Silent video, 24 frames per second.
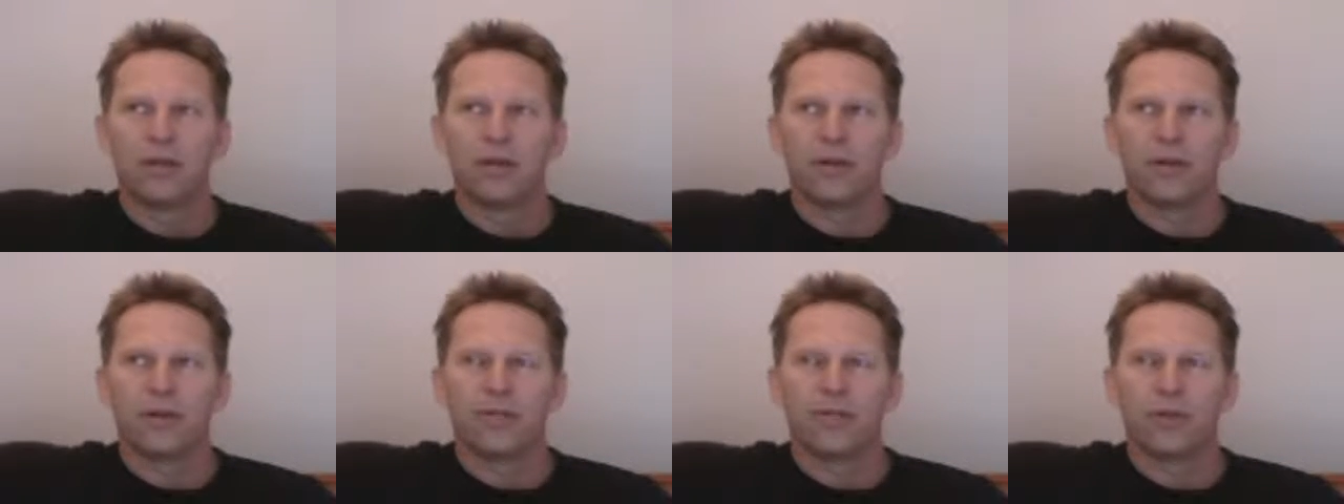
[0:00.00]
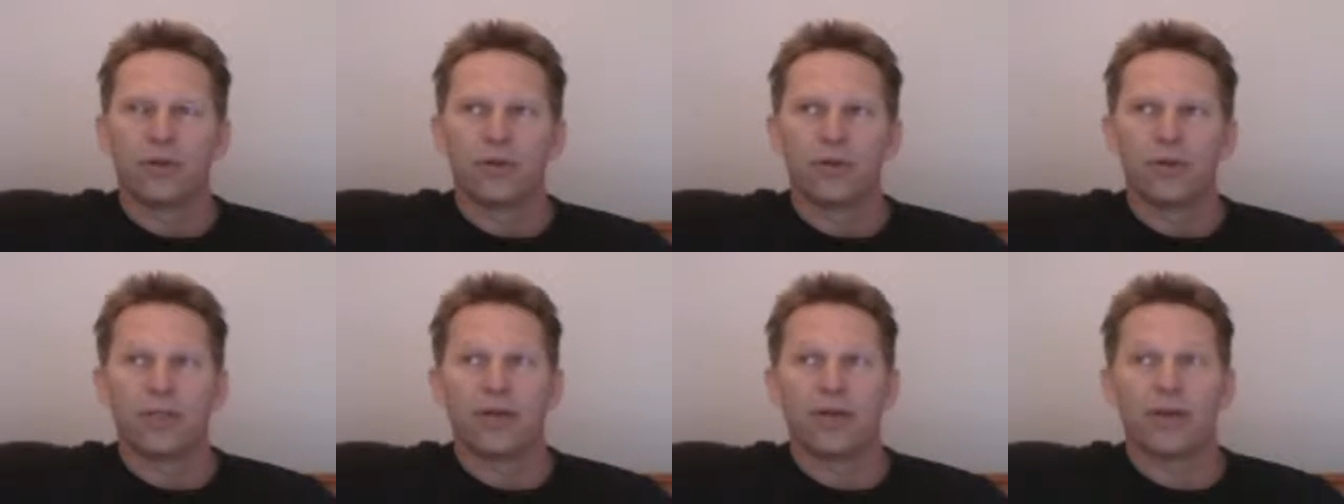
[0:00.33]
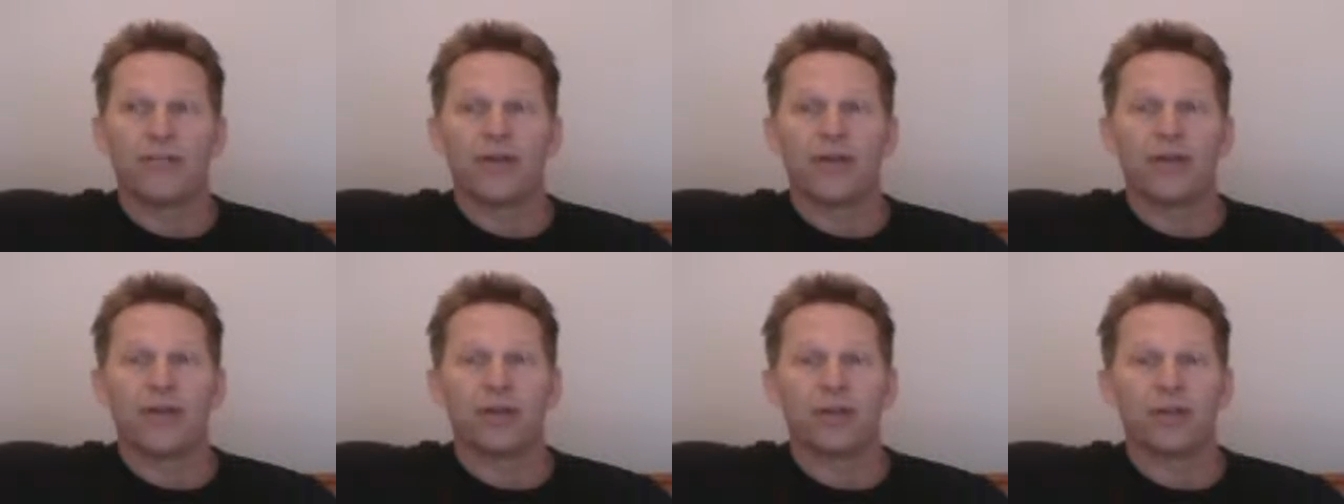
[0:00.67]
a full
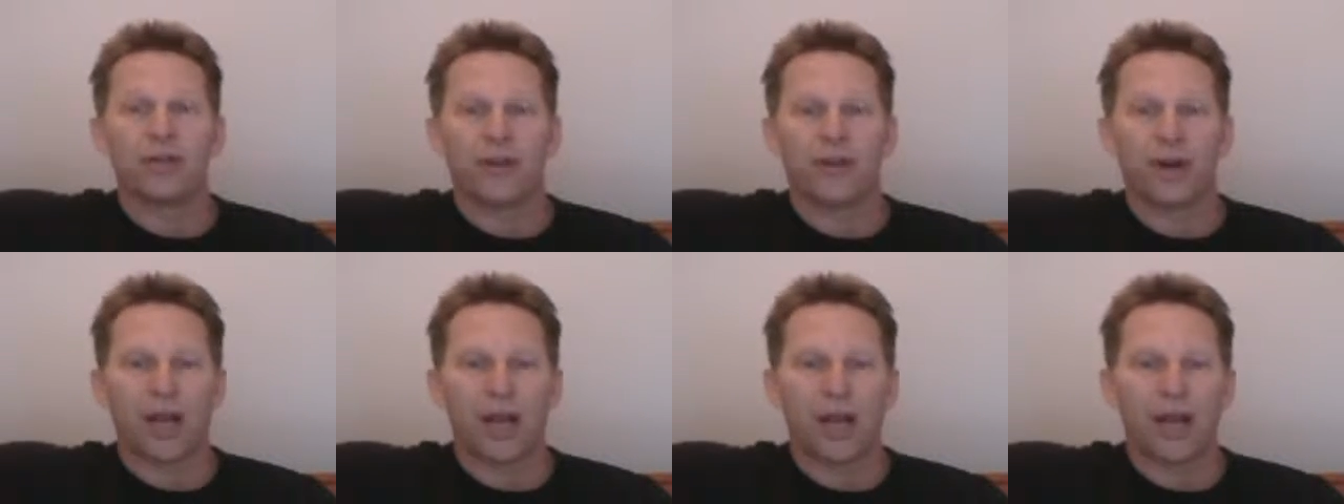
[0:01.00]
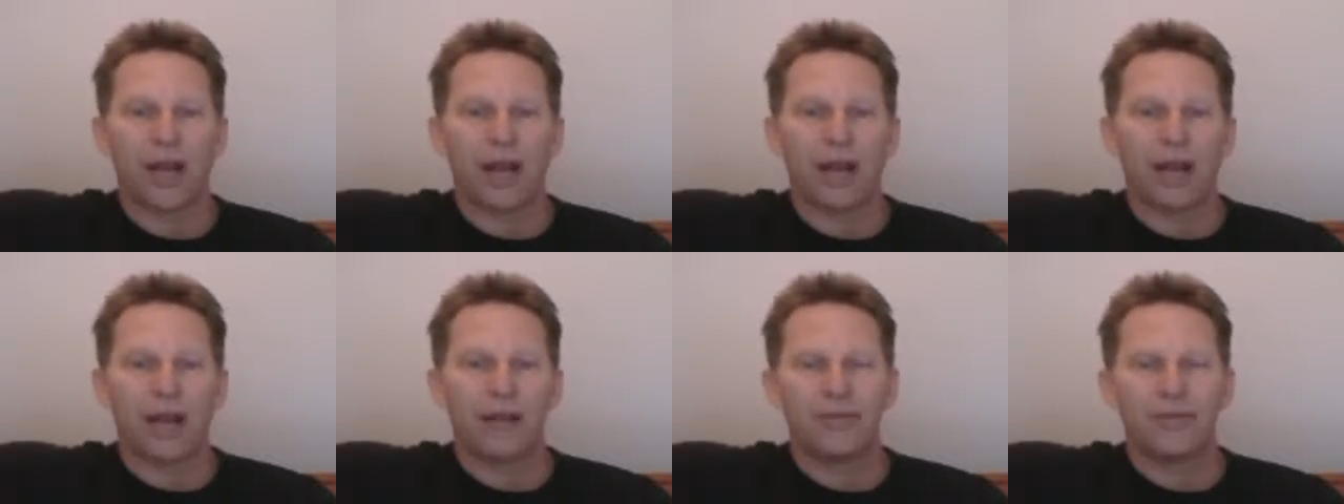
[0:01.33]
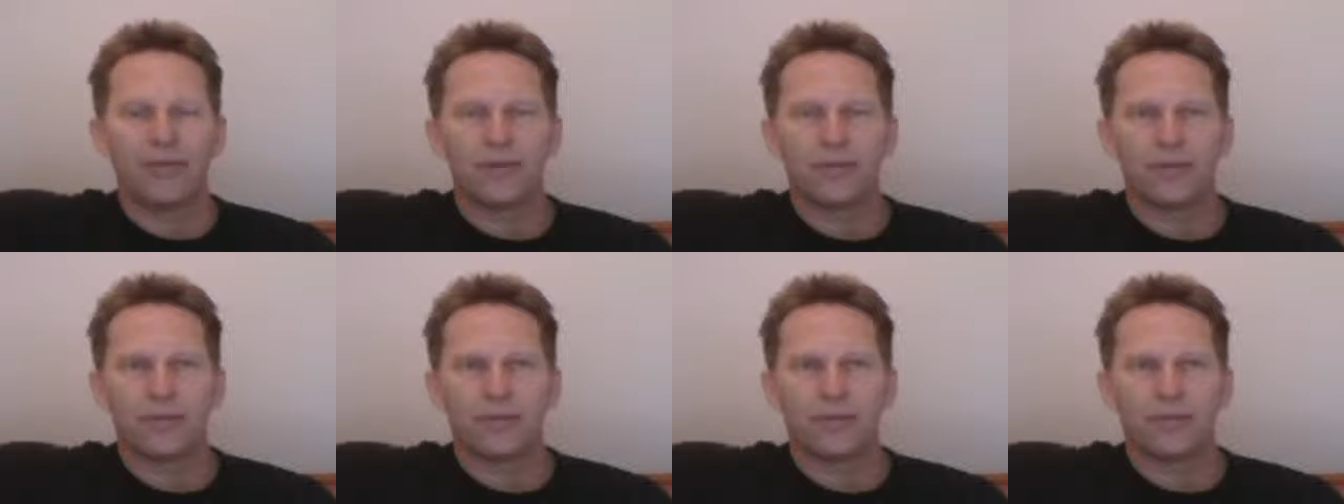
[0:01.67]
70 years of our
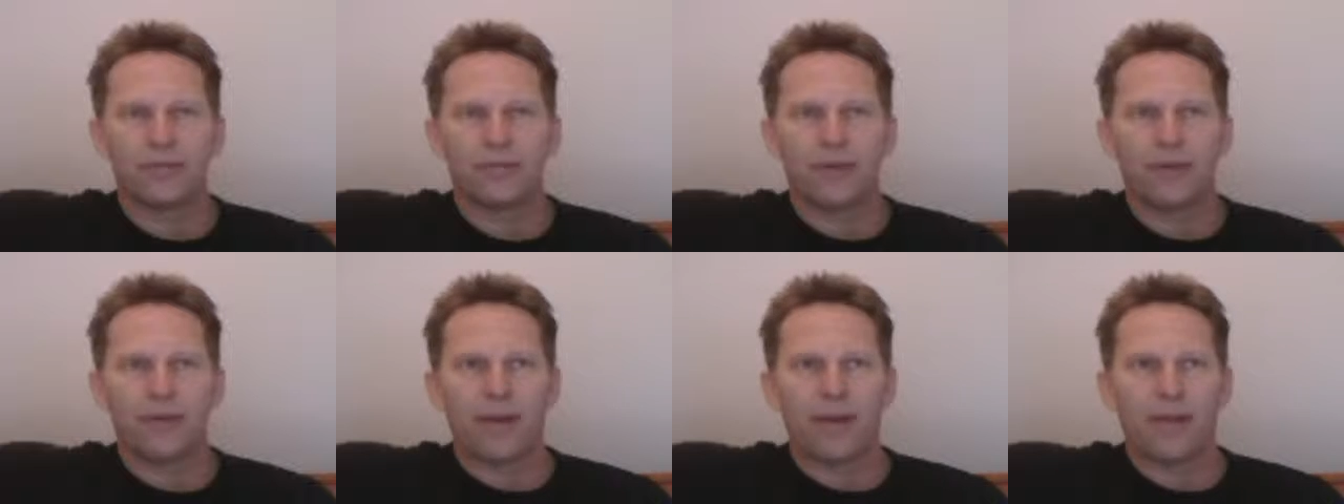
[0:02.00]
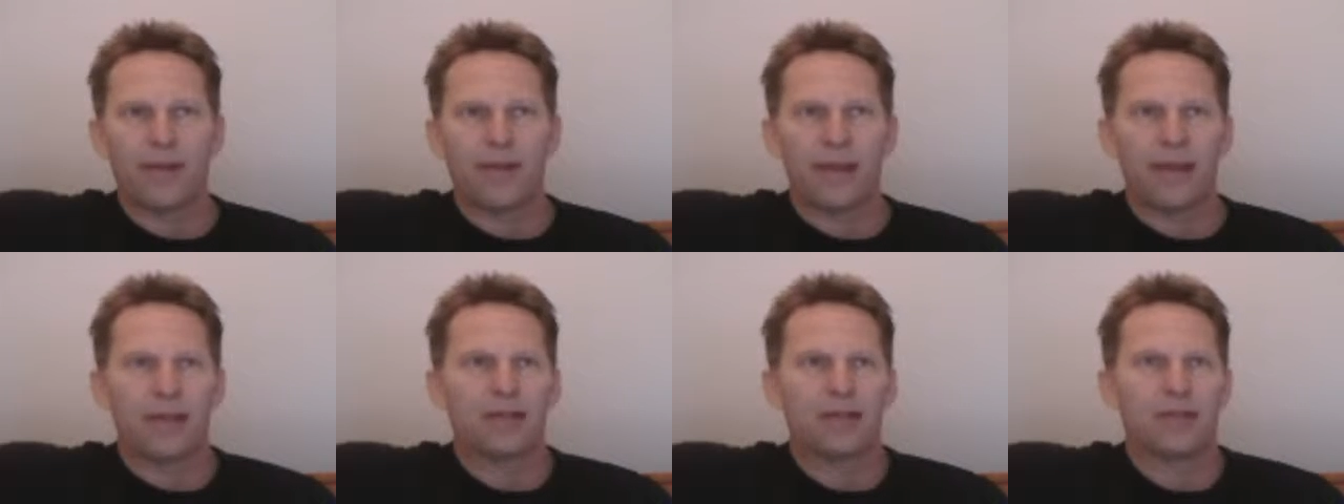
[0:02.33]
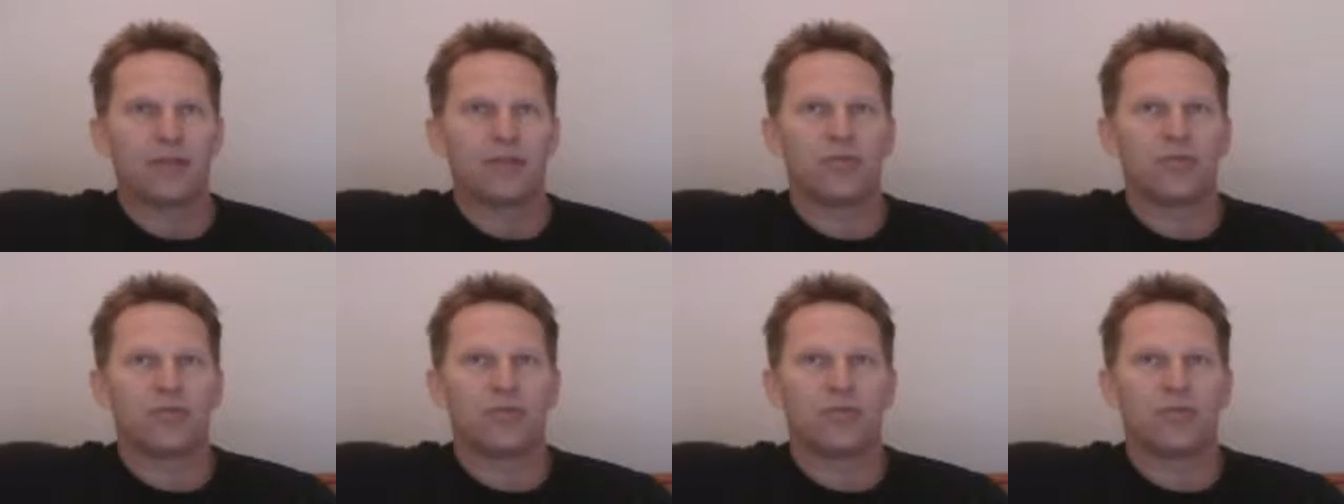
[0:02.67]
lives, we may pay
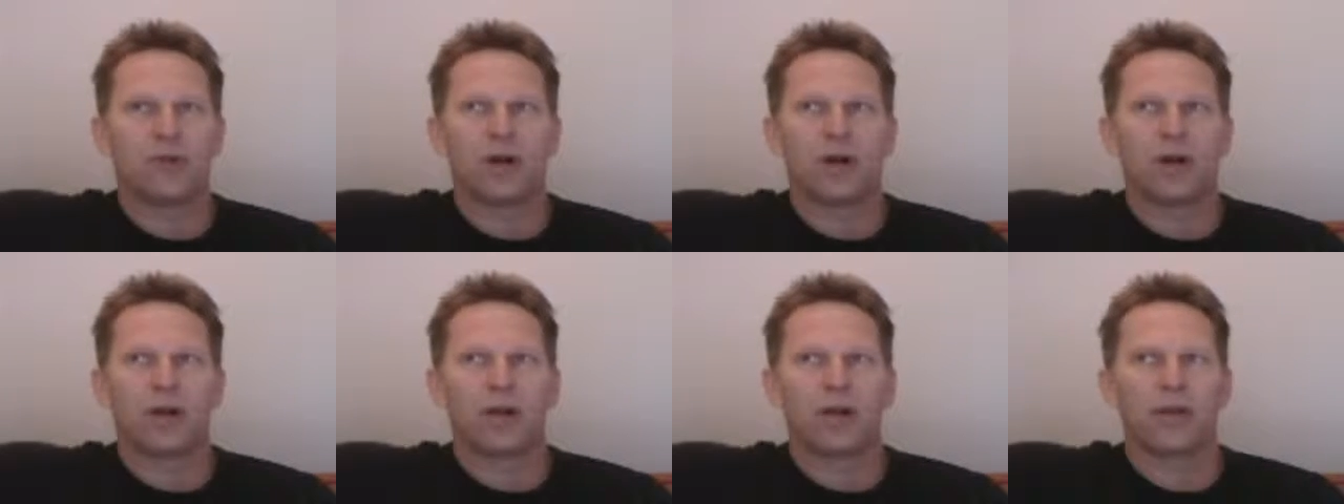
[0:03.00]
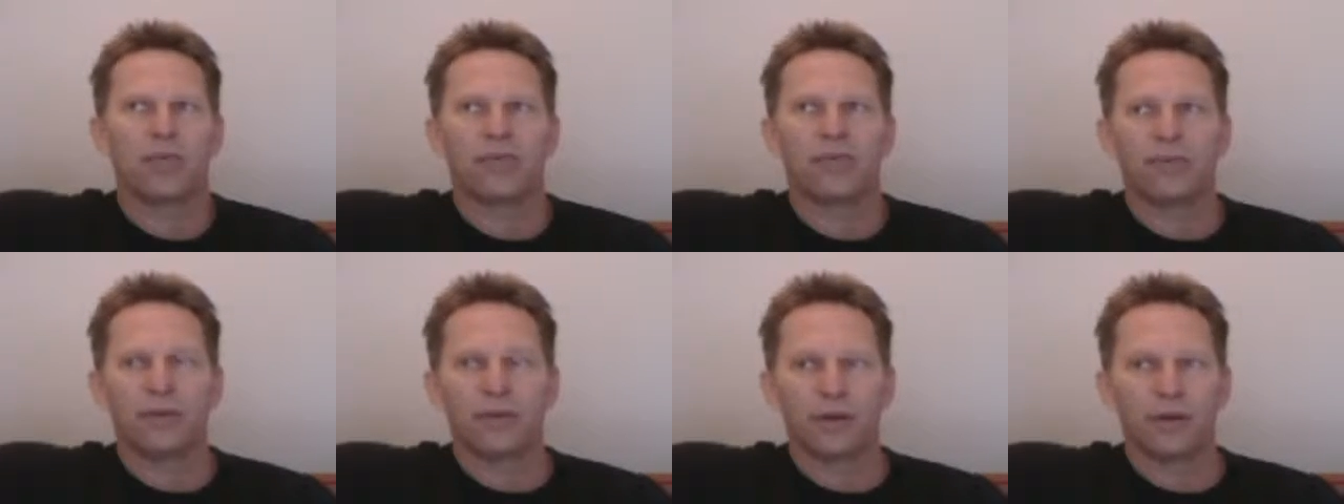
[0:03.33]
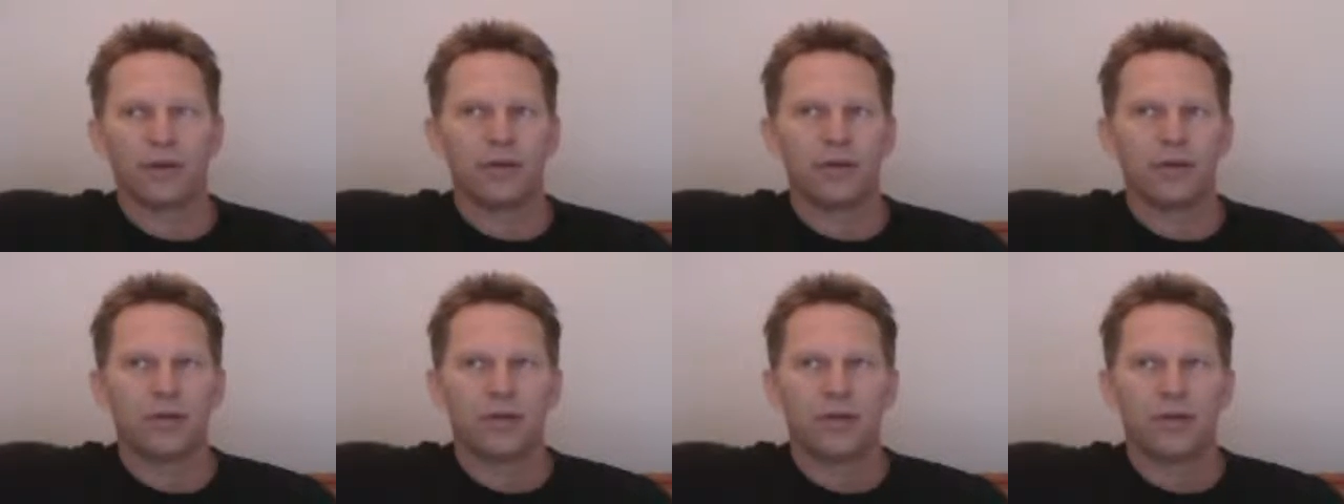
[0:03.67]
attention to a market
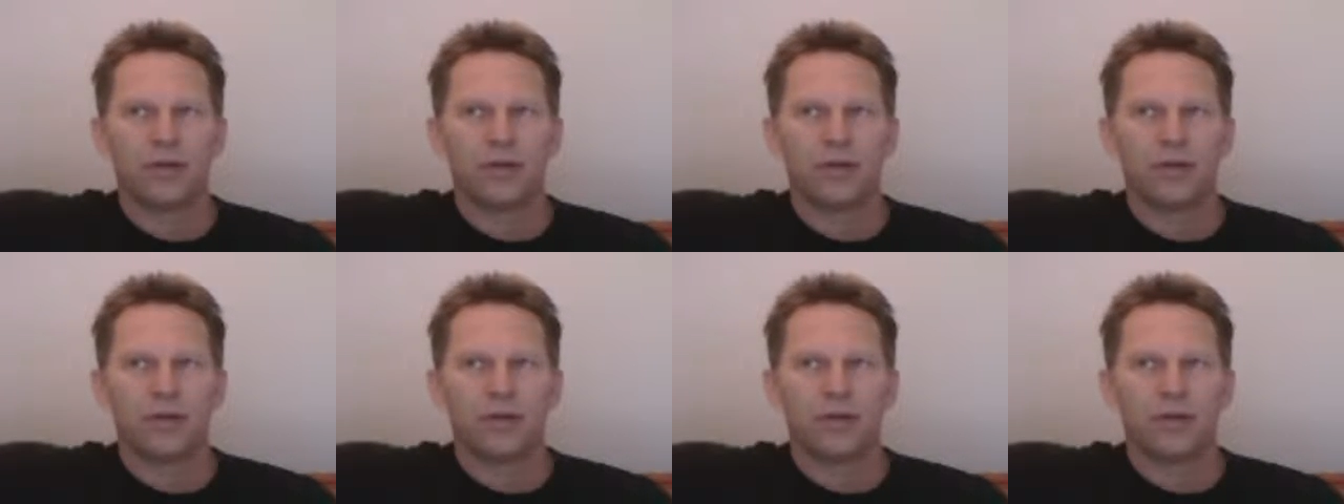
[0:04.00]
for,